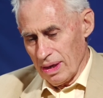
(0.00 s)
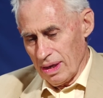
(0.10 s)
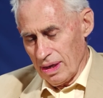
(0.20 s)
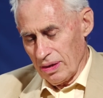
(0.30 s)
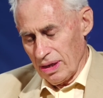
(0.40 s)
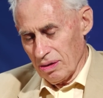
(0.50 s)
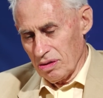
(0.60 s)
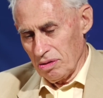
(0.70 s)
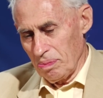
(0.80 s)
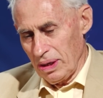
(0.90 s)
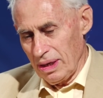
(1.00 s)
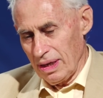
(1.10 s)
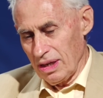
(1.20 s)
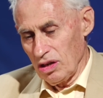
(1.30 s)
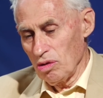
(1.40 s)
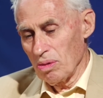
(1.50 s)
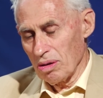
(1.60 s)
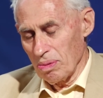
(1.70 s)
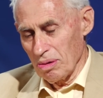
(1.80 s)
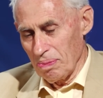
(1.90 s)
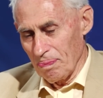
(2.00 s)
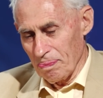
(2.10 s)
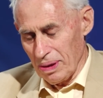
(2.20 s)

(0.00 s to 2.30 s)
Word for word: Uh, there could be innumerable